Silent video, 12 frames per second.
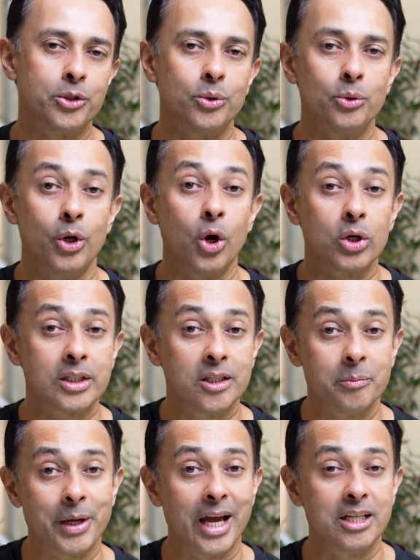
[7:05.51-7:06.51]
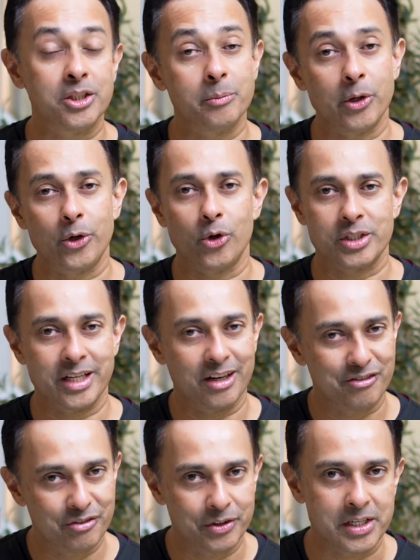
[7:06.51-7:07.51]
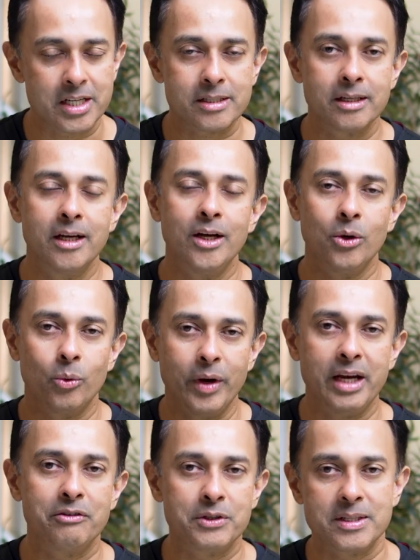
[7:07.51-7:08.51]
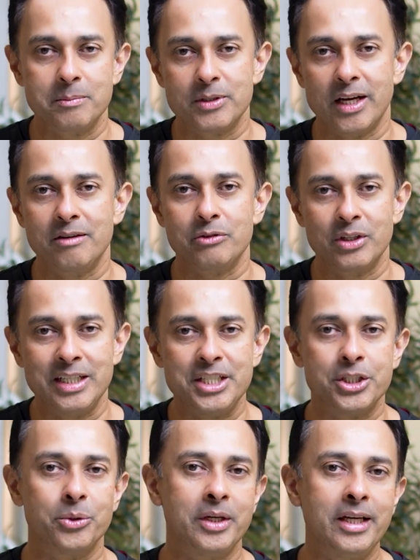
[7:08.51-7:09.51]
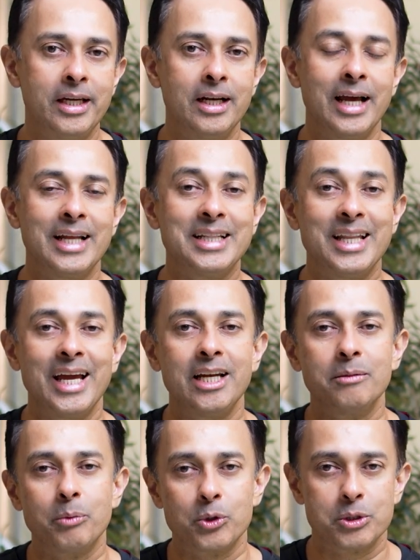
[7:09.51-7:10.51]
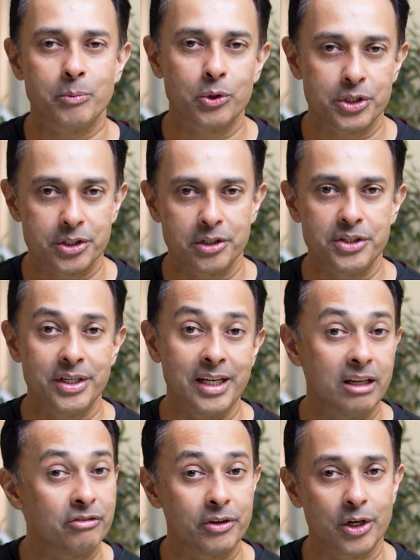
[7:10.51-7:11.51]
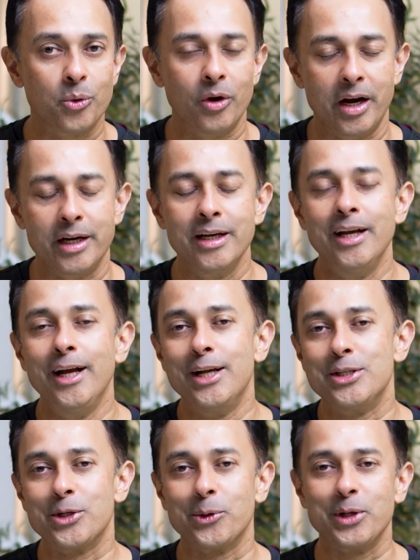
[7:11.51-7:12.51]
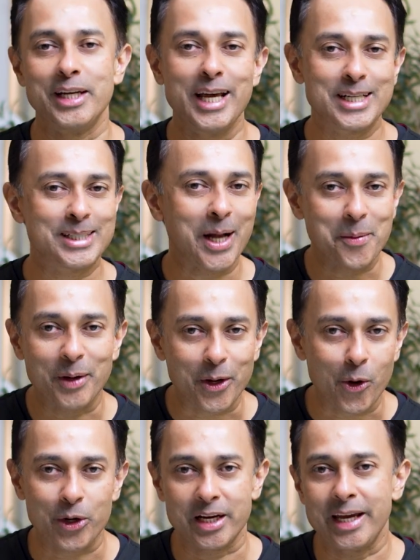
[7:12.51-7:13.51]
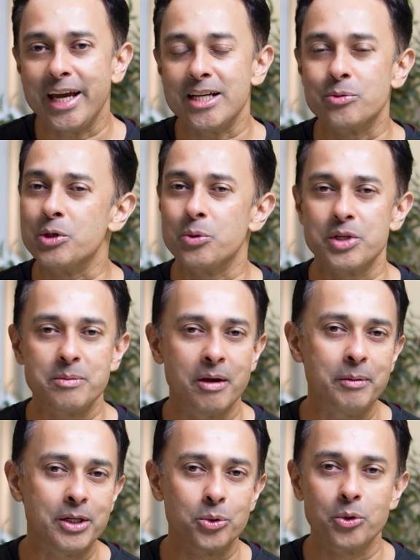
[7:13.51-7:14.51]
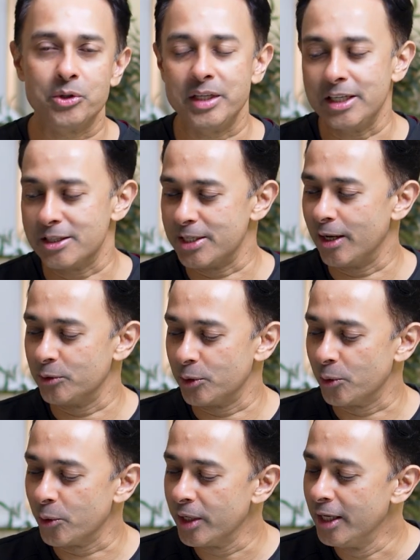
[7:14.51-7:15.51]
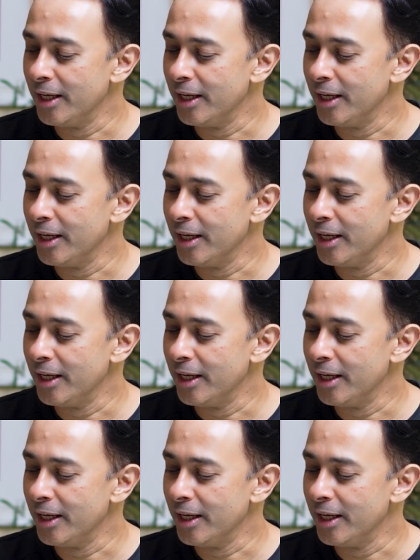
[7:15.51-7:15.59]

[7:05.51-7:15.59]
to do long term calcium hydroxide first, wait for some time for the lesion to heal, and then postpone surgery if required. So the next time I got a case, which was maybe two or three years down the road,